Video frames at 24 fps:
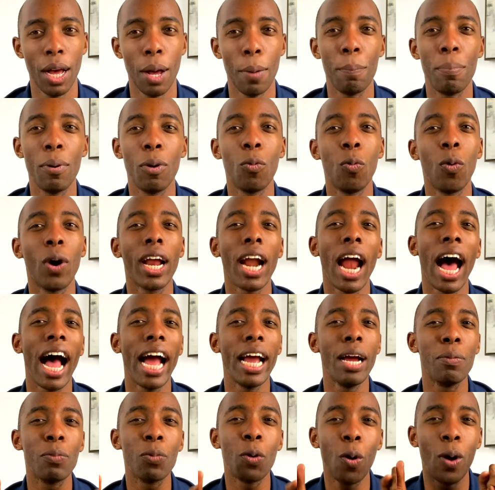But what I
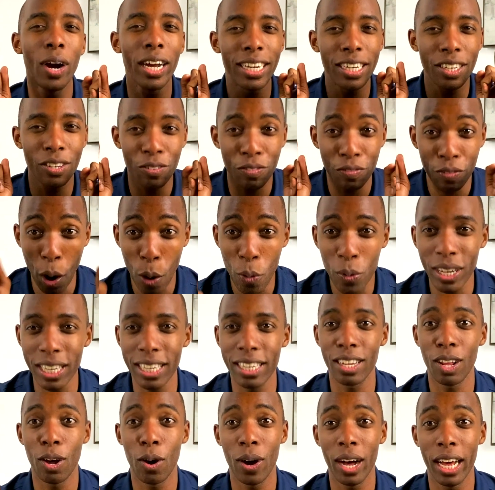am going to
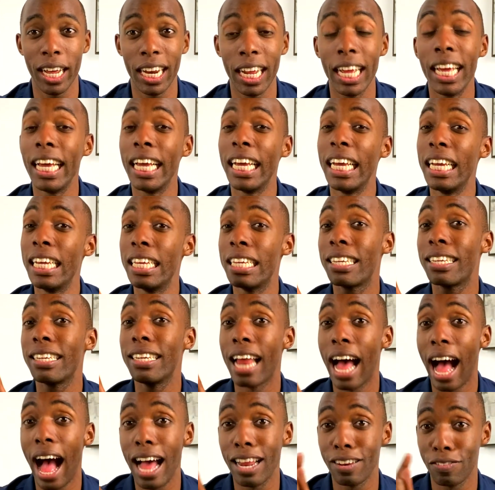focus on is
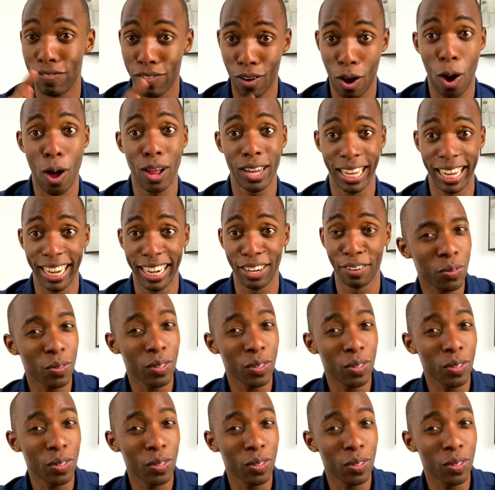not falling.